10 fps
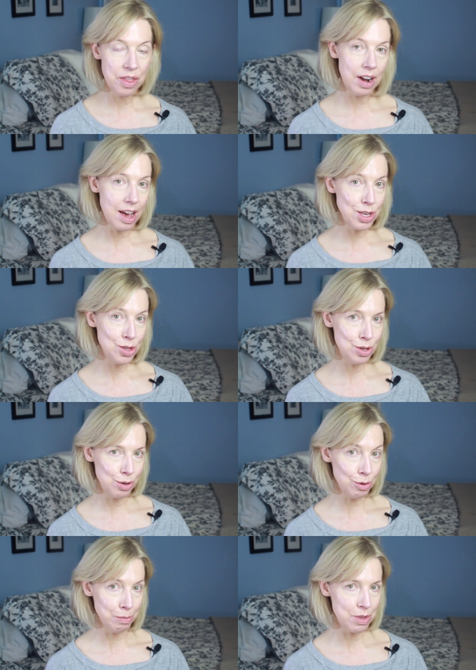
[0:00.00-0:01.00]
that I
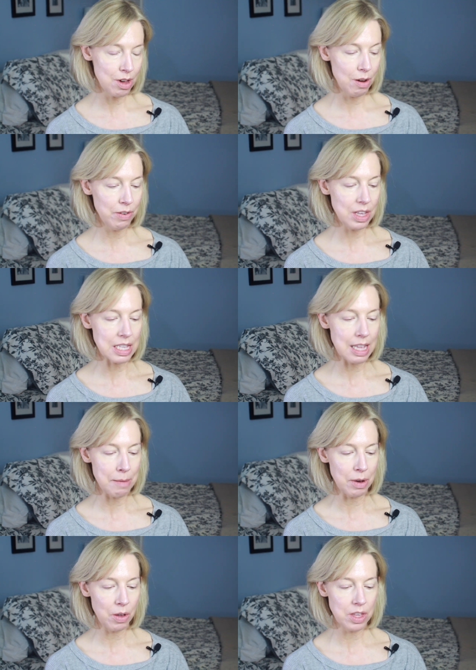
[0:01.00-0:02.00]
duped over the
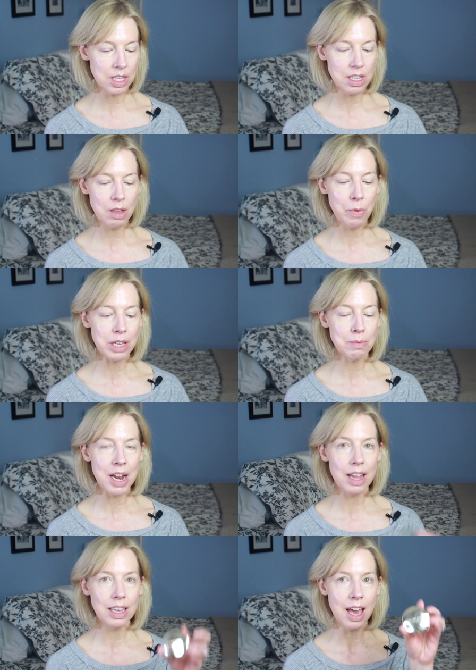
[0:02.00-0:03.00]
summer. This is the
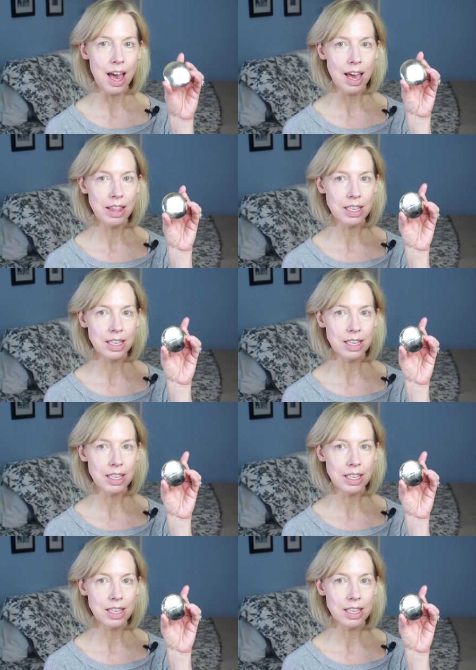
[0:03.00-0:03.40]
Westman Atelier.